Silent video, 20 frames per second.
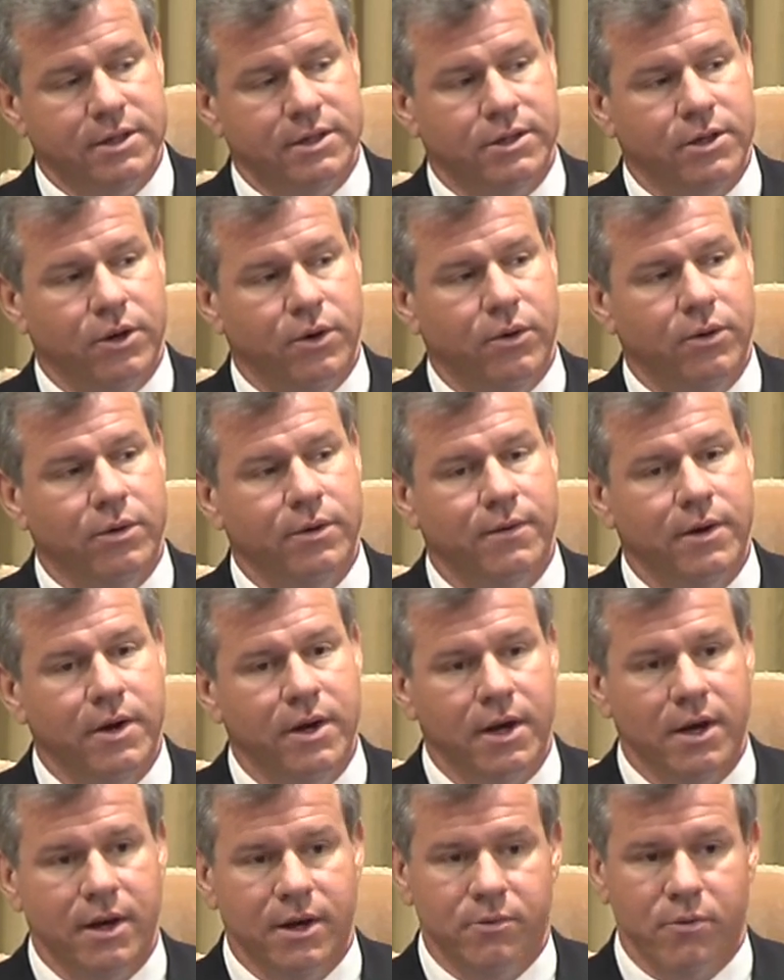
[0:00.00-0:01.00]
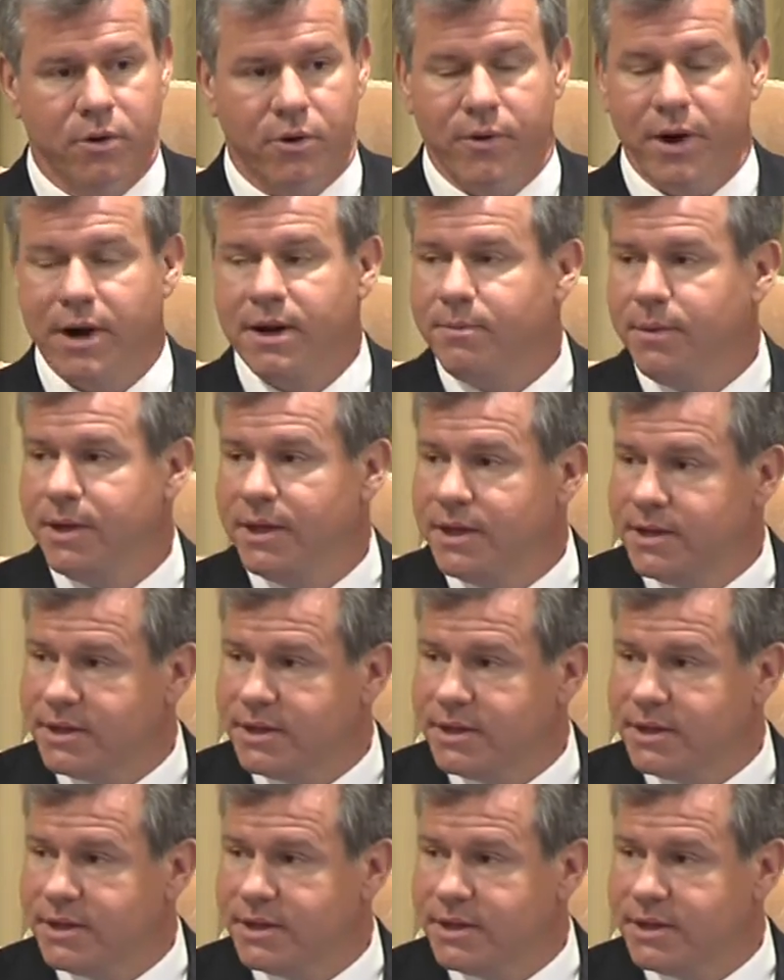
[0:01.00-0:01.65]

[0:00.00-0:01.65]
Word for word: So regrettably,